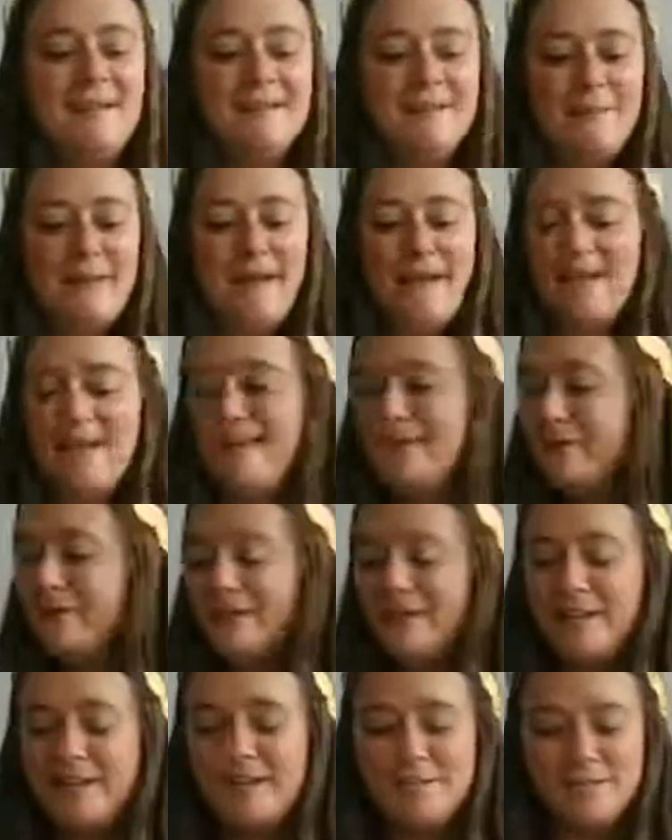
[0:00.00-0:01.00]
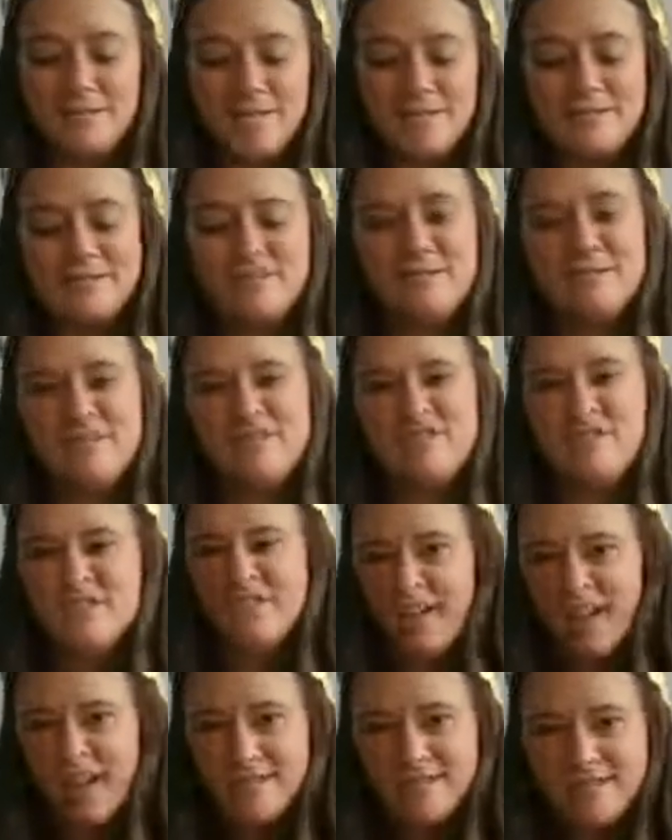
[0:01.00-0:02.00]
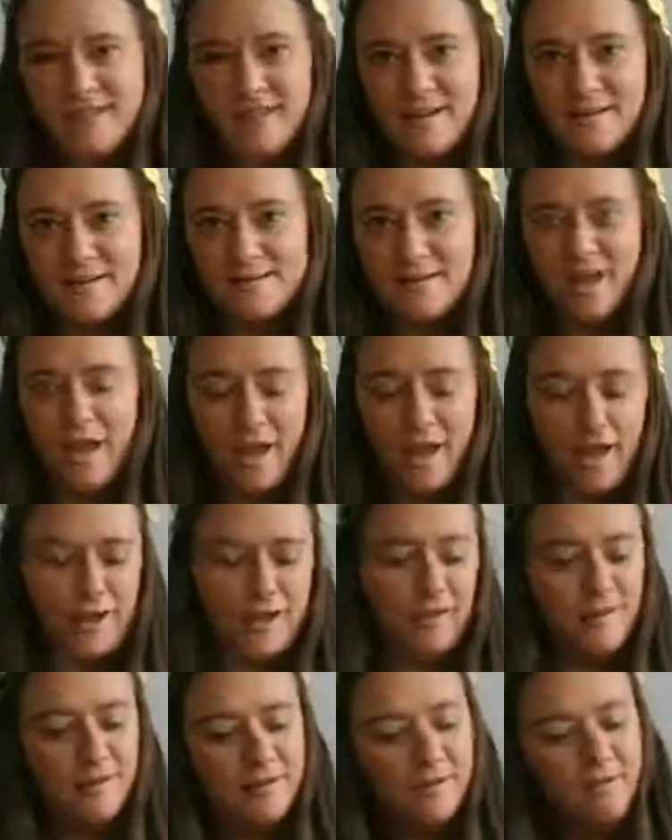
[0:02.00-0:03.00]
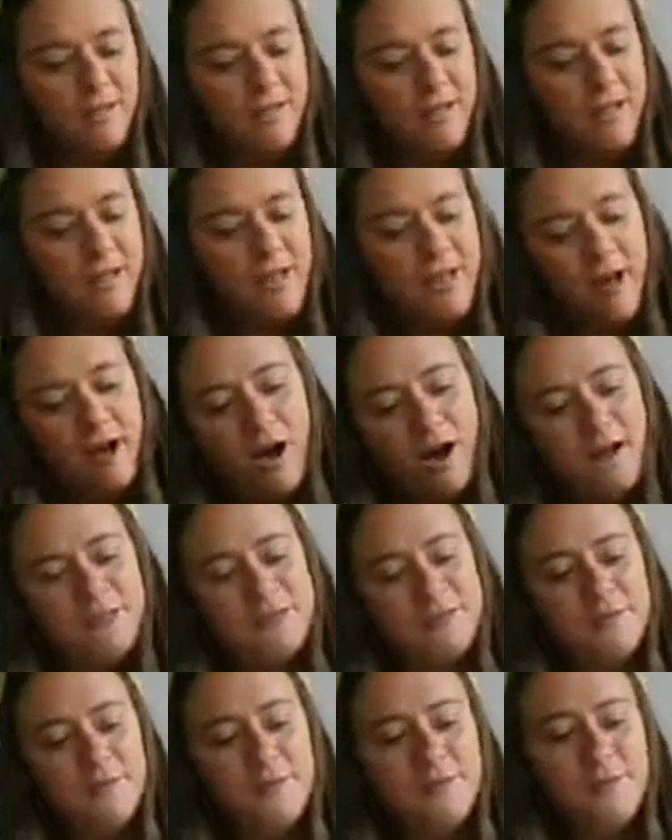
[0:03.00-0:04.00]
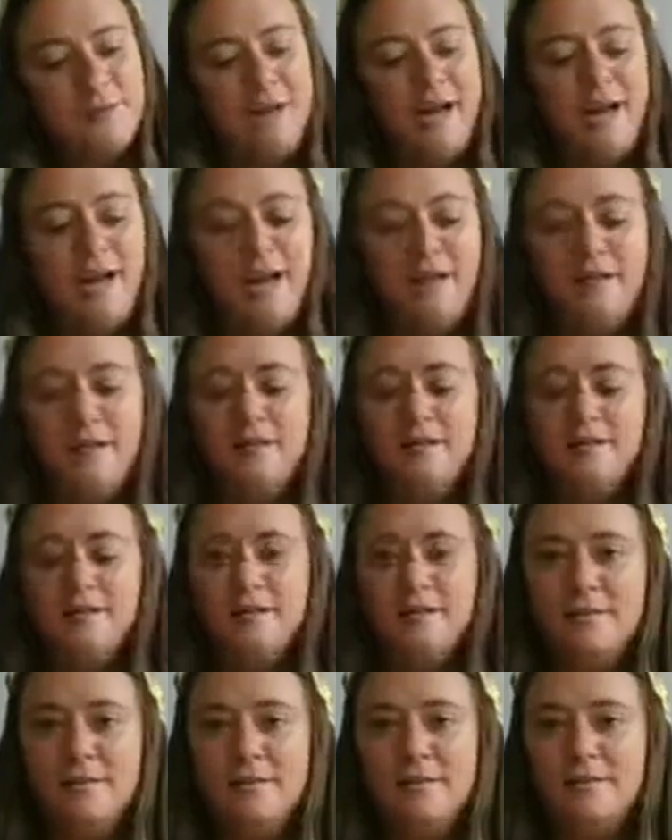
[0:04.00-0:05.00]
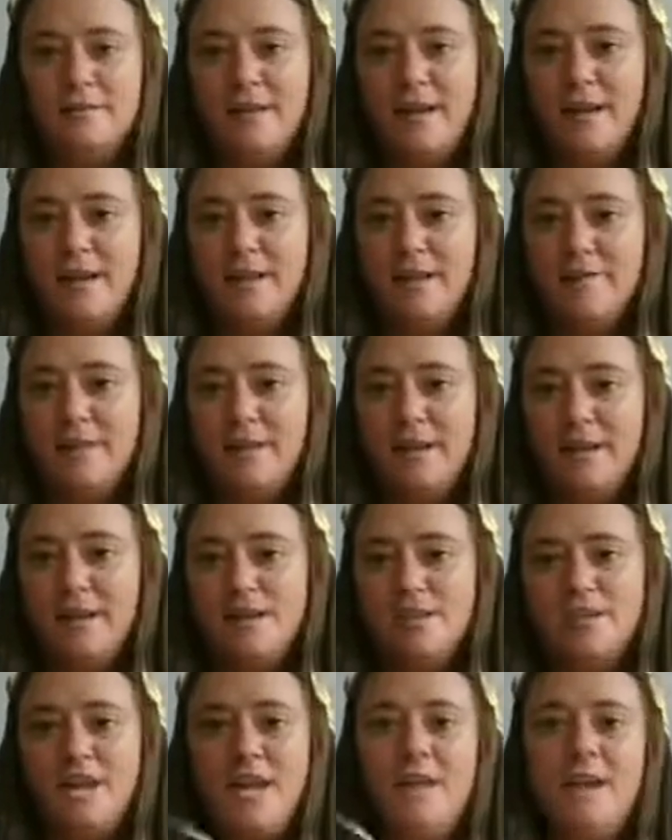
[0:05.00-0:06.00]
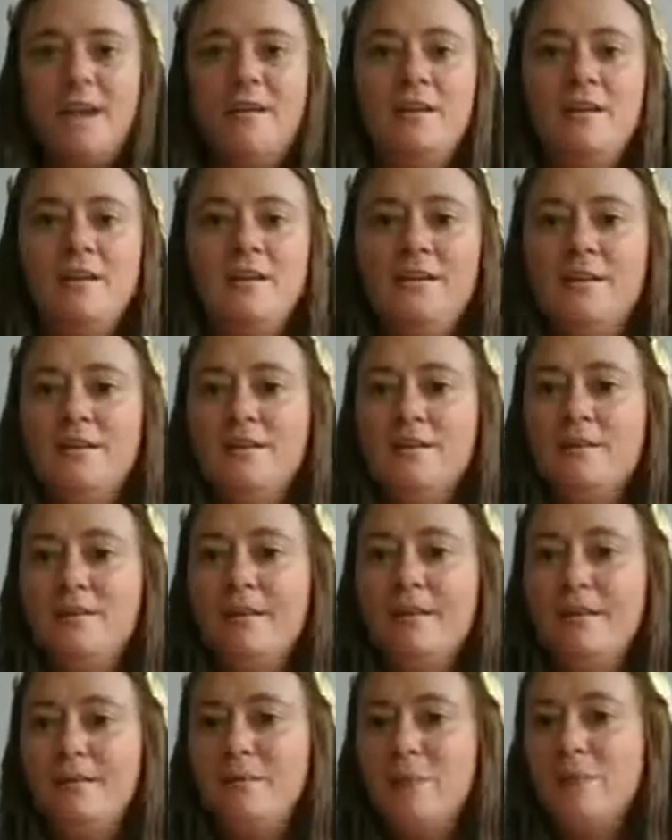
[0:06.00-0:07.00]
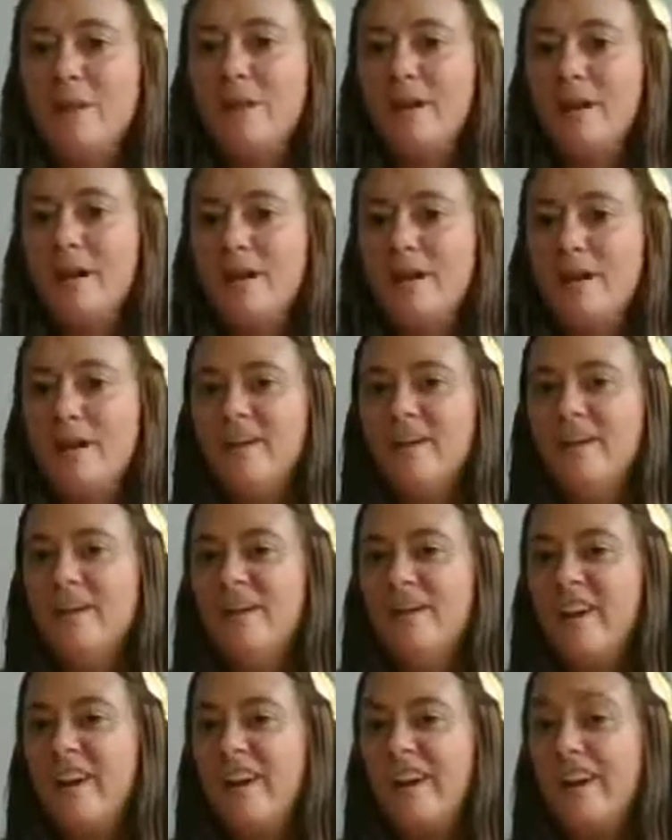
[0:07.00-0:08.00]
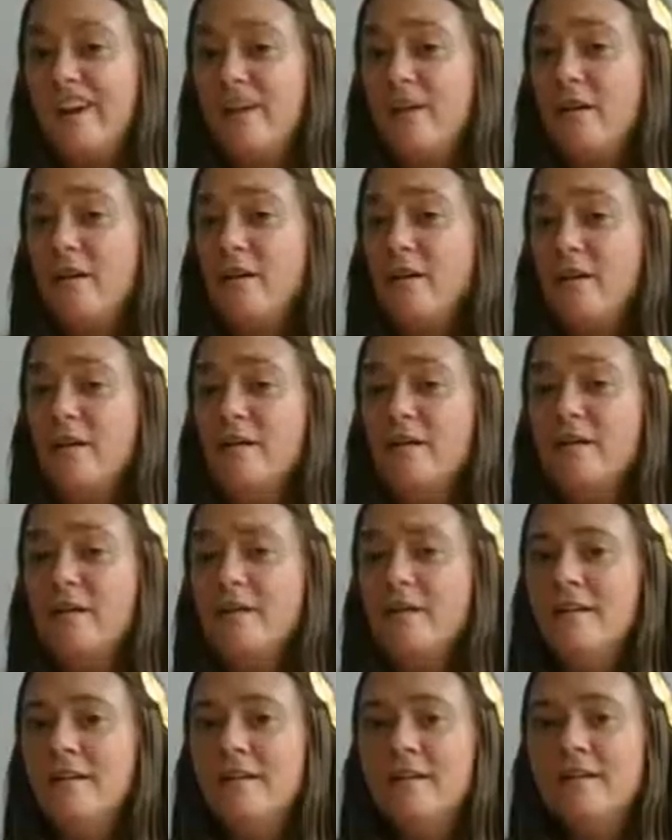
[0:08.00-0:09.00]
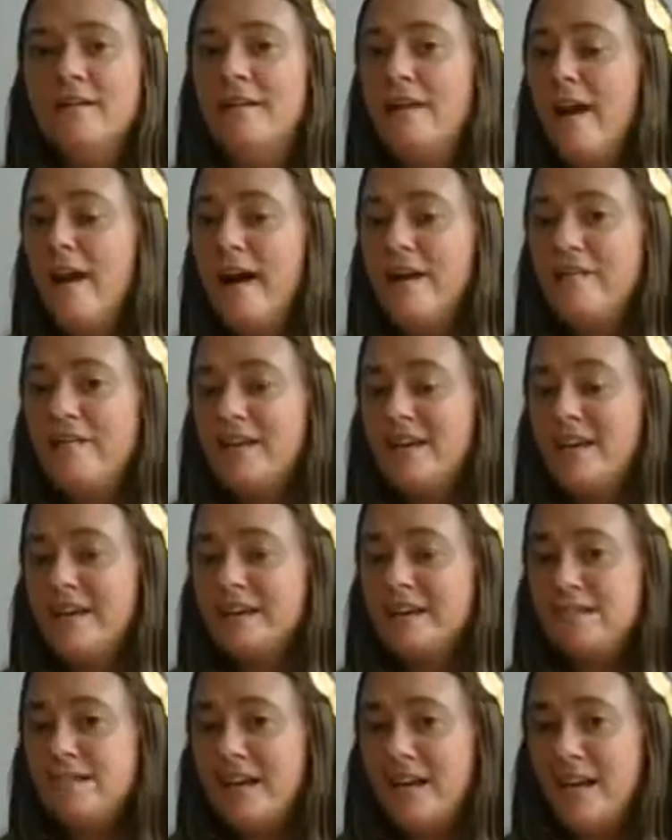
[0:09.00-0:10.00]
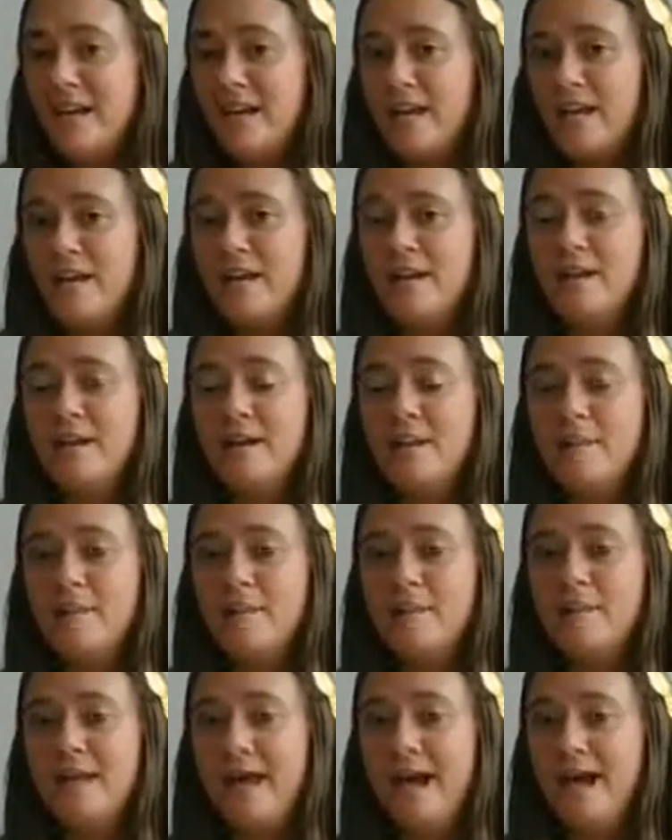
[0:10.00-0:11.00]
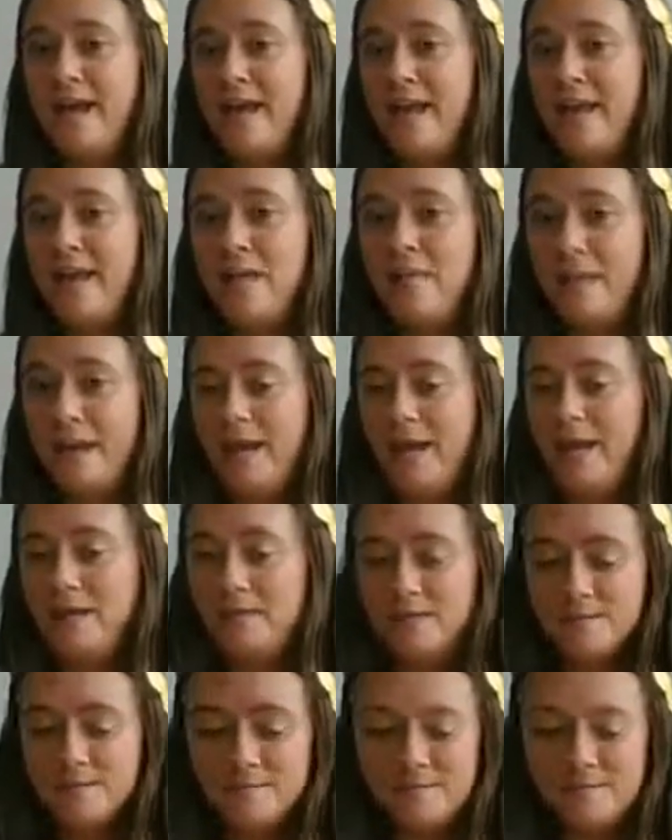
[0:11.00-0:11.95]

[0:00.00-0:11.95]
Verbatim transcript: the bag, you'll find your instructions, toss that aside. Also in the bag, you'll find a plain Jane, very boring, very dull, not very exciting, black headband.